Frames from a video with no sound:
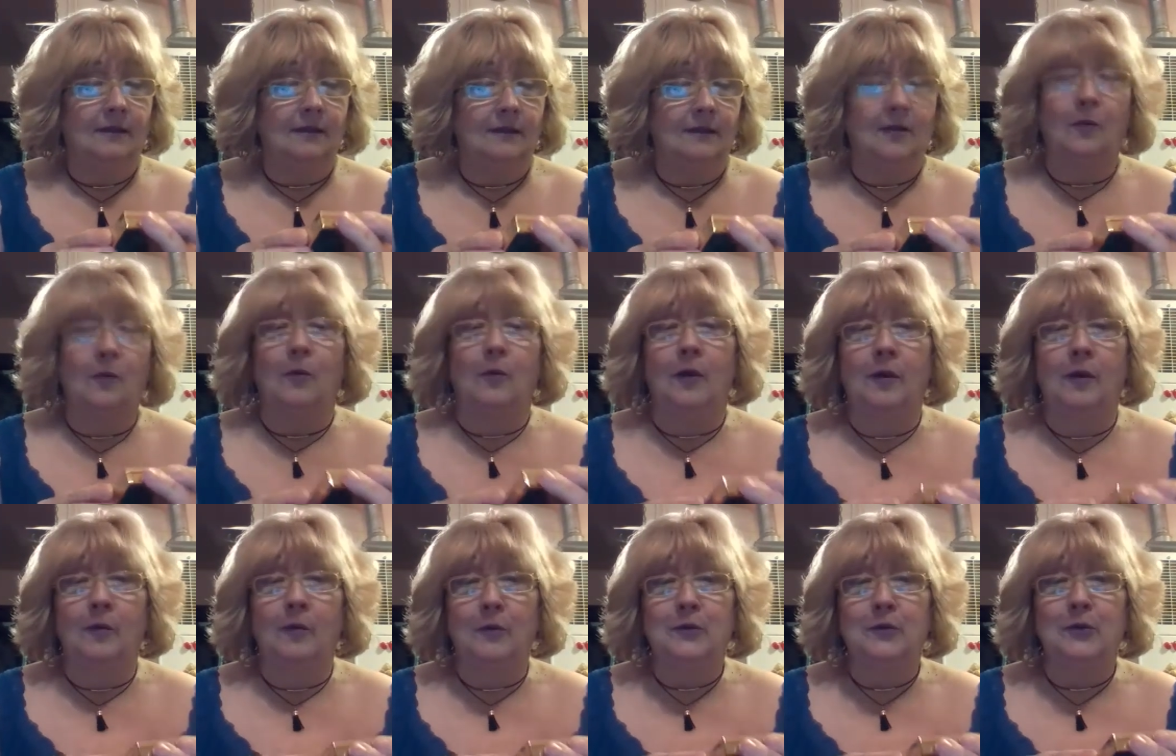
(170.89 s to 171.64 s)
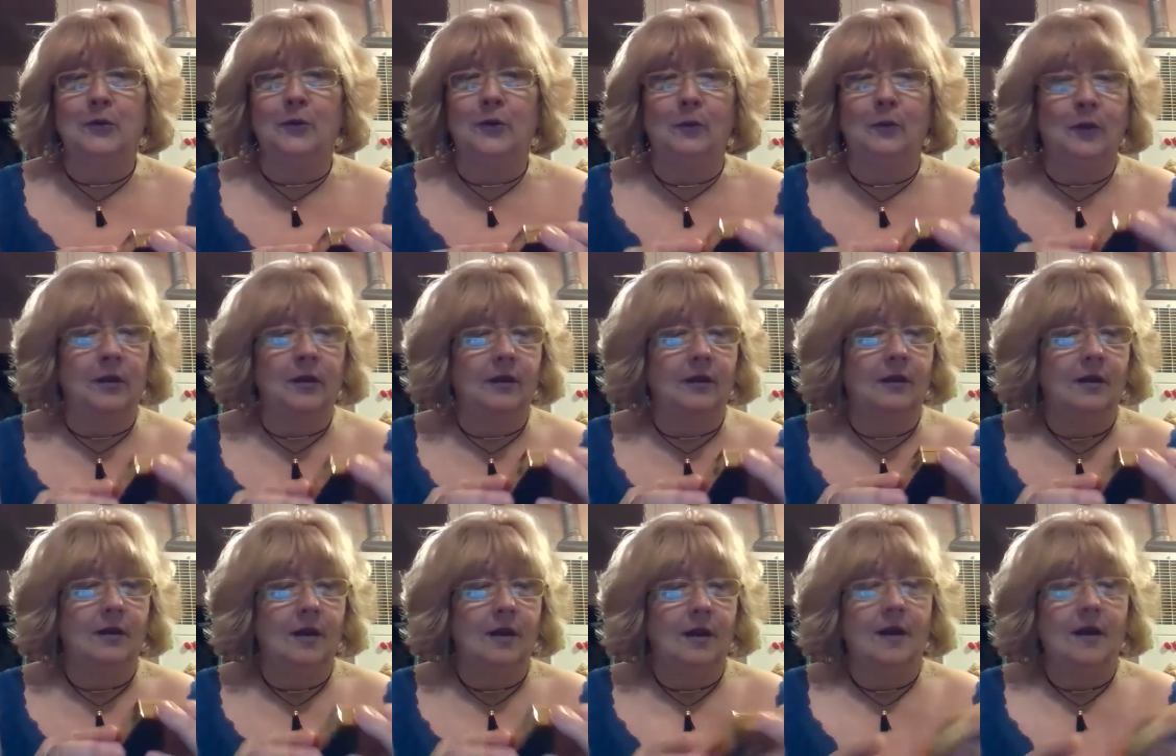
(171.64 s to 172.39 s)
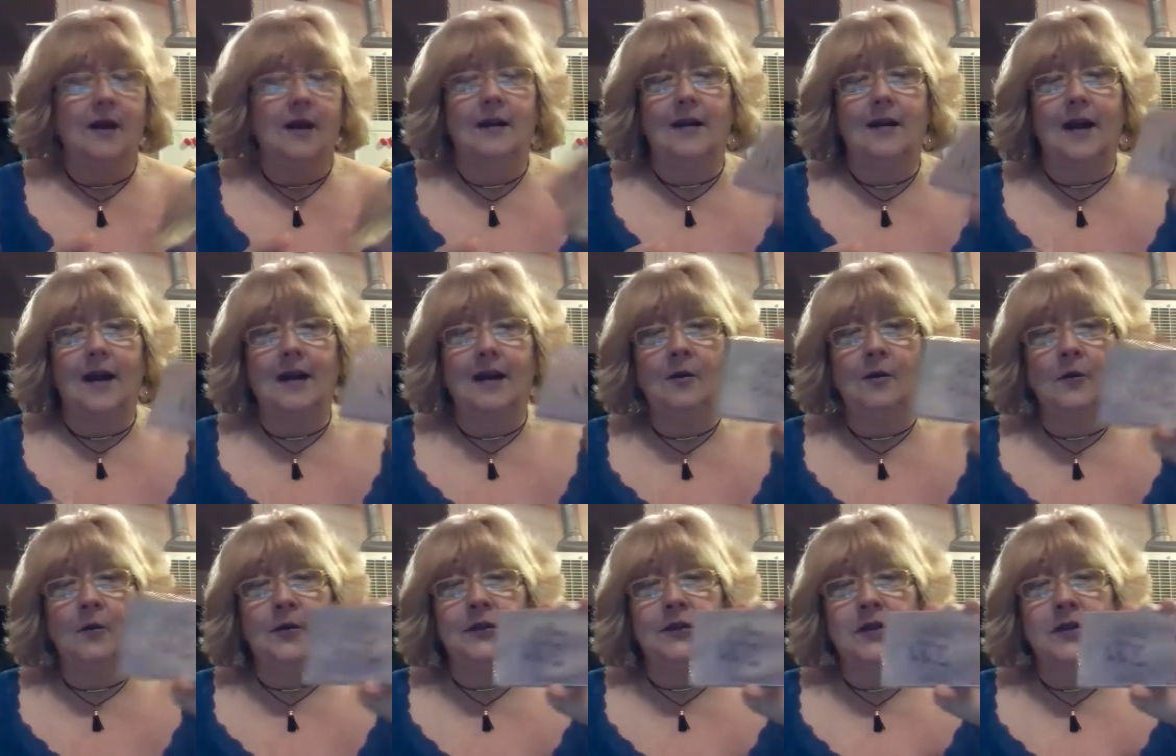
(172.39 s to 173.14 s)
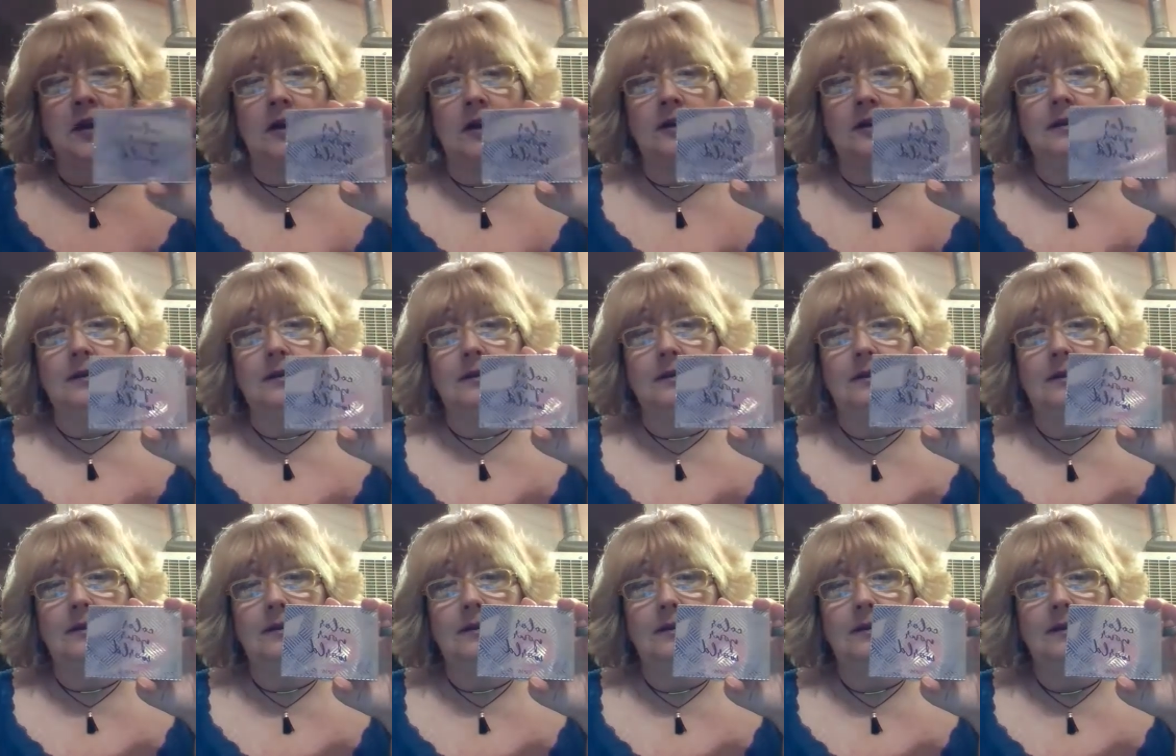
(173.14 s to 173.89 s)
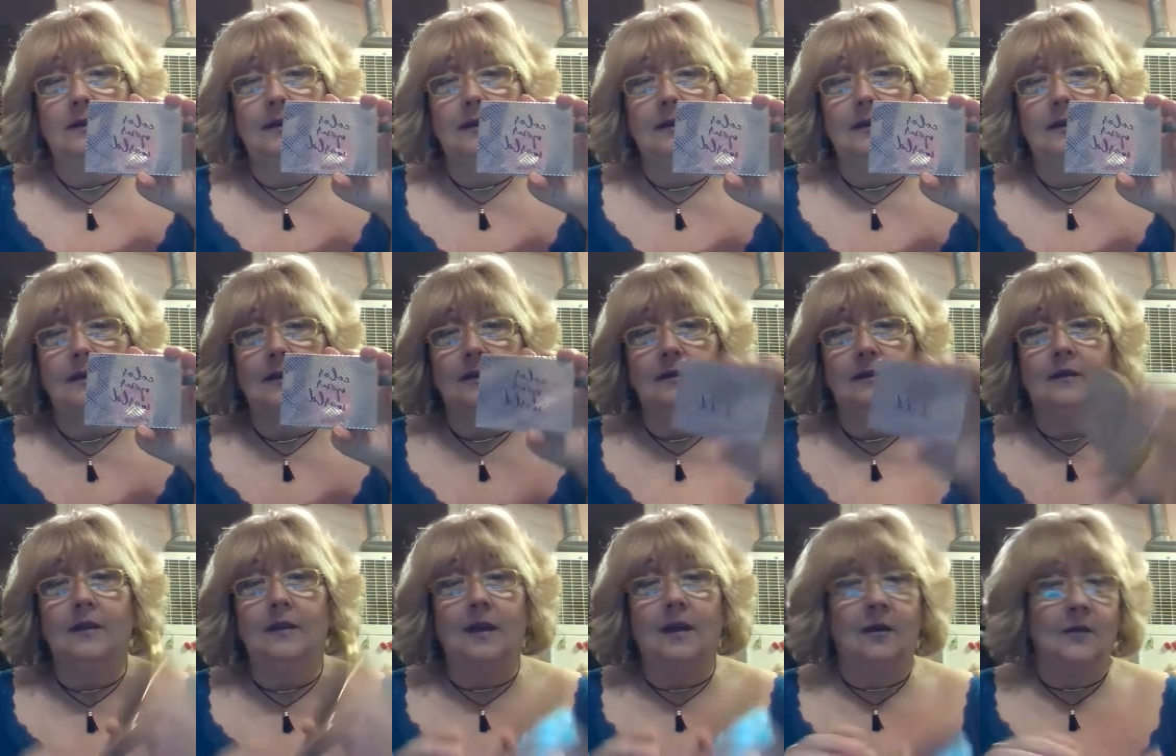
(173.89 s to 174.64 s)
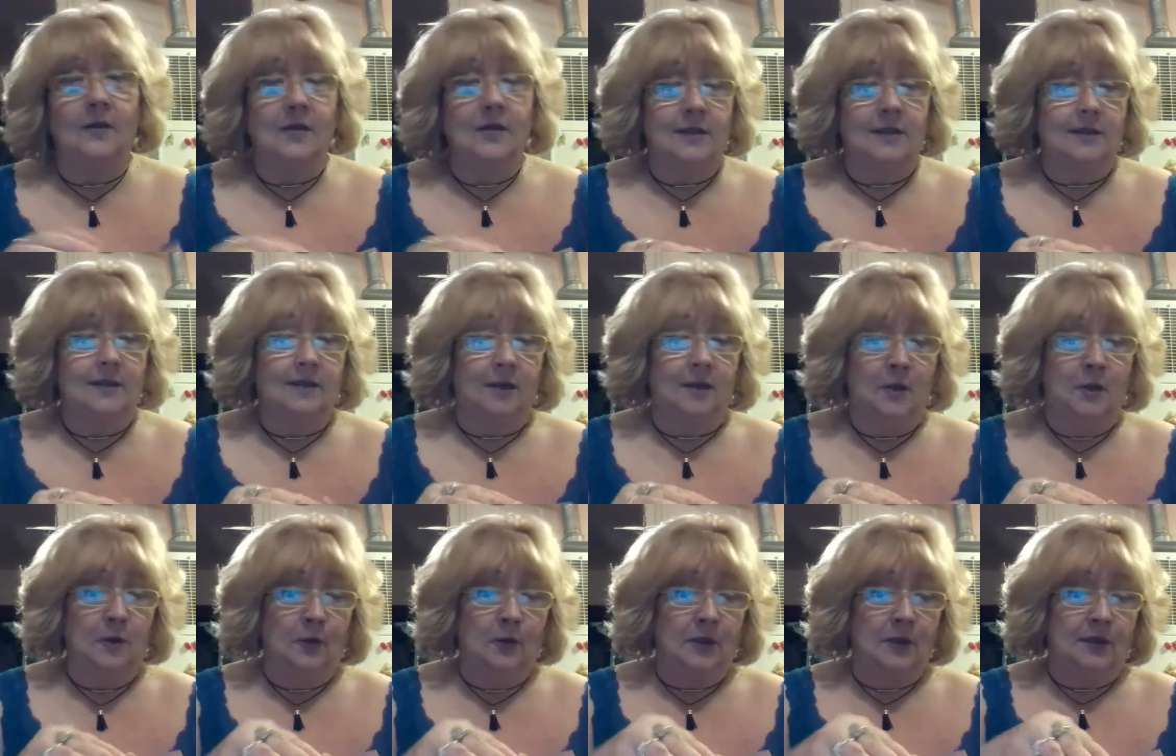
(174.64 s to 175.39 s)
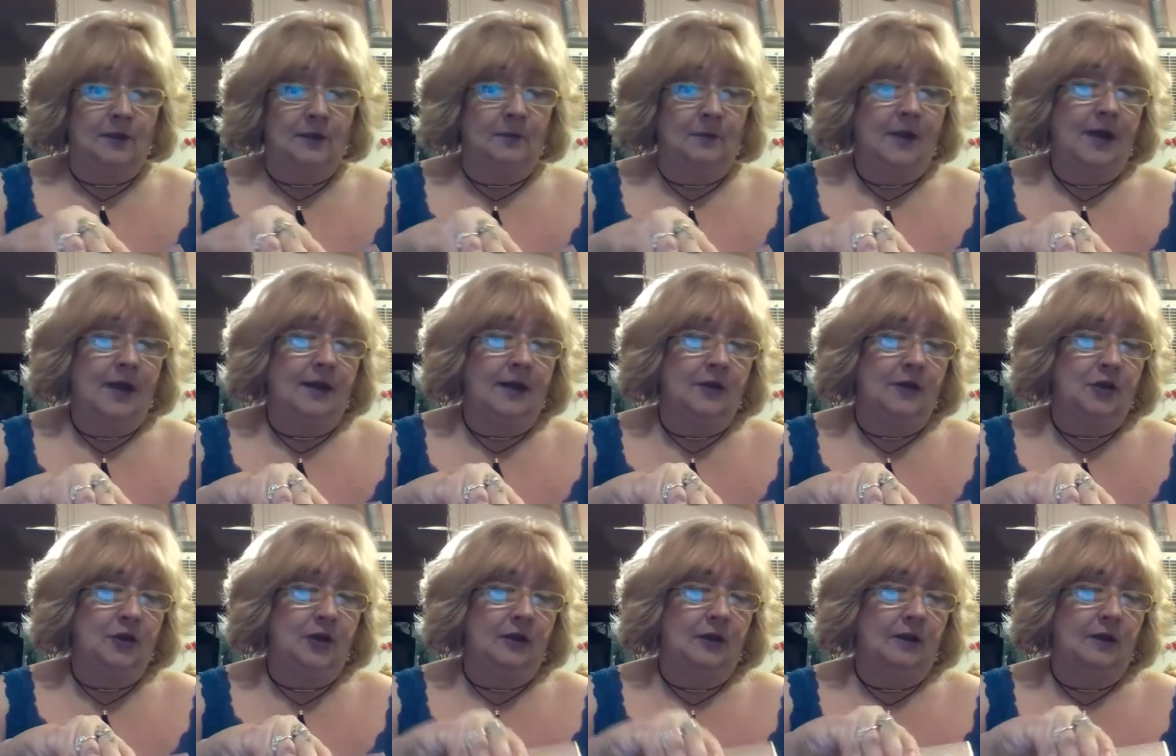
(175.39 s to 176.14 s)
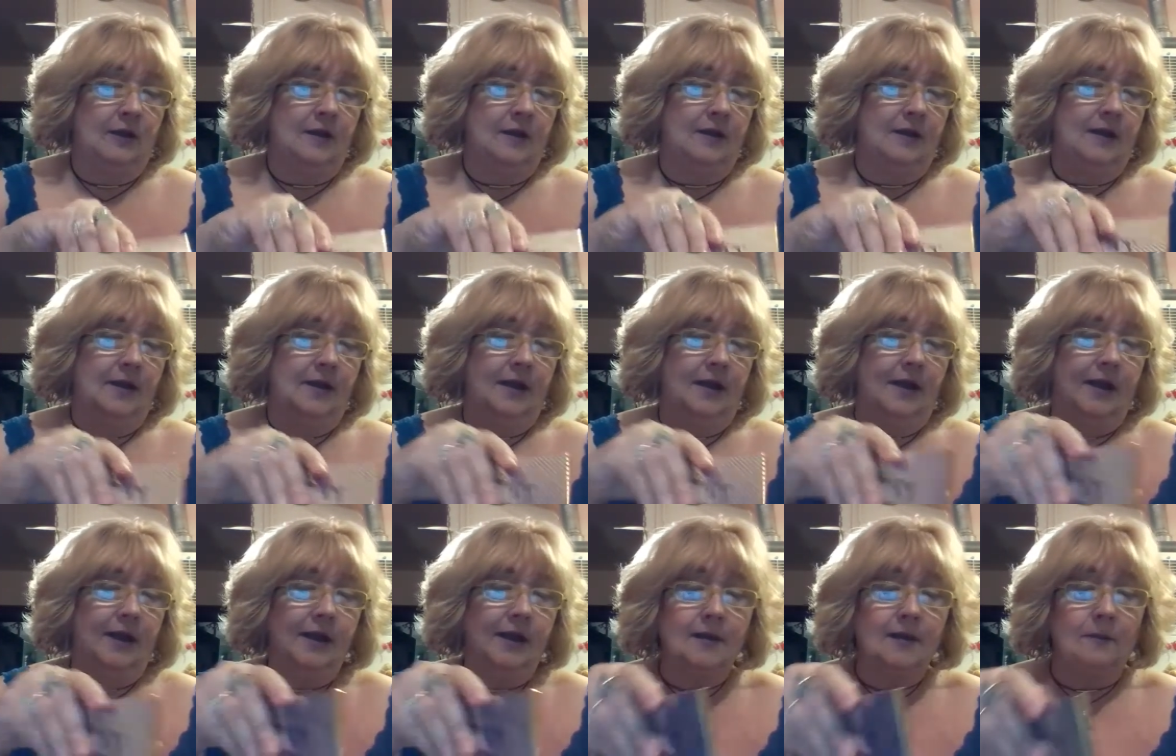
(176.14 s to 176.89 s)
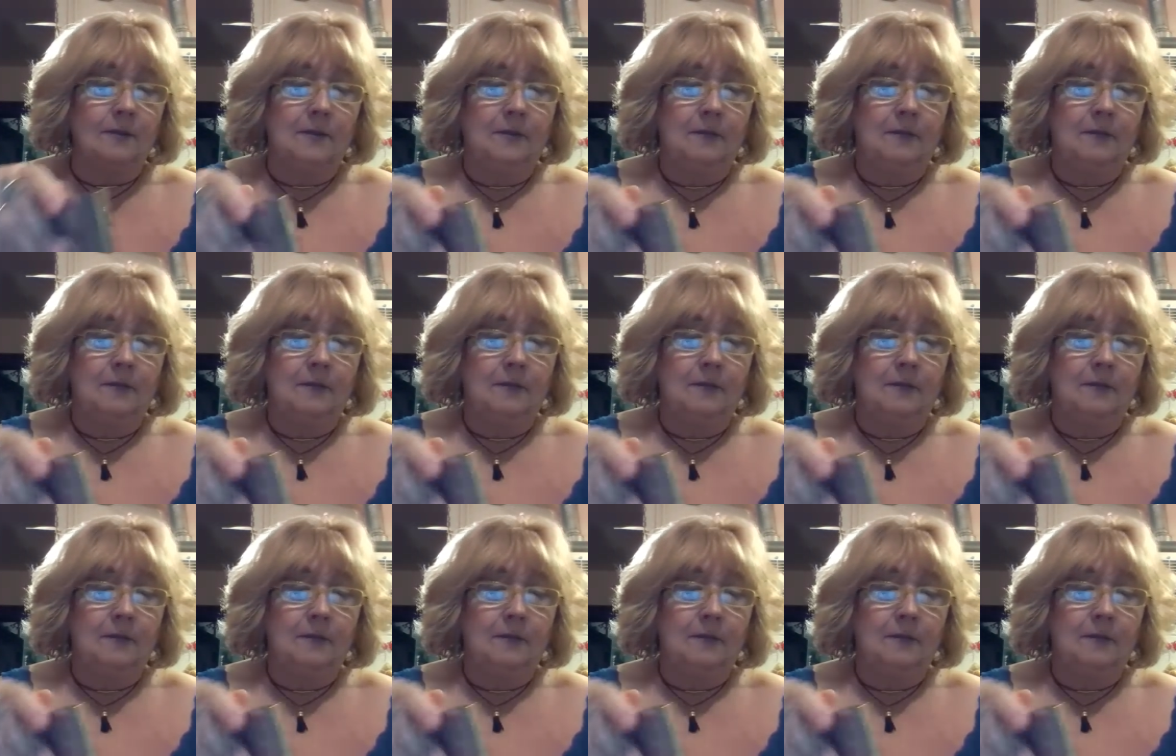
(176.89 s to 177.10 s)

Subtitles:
Don't worry, I won't do it with you. I know the Tarte, you know, this is the cutest packaging. And it is a